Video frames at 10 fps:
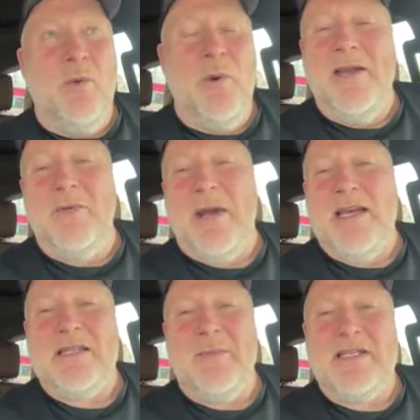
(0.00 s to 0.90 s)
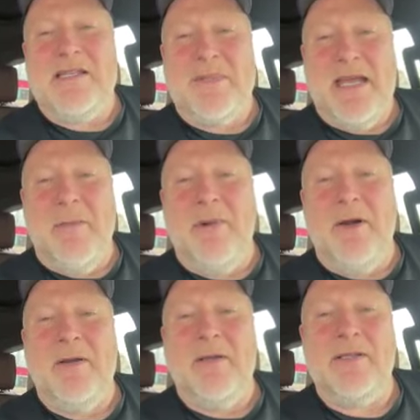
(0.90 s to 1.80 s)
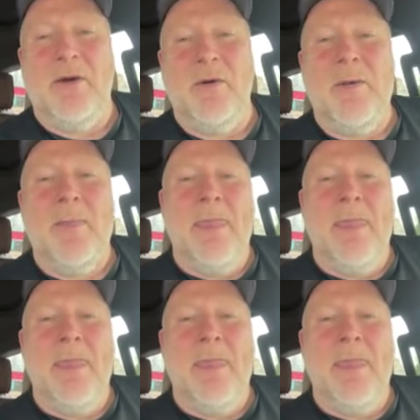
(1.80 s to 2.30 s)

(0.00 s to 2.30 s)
We didn't race them in September. So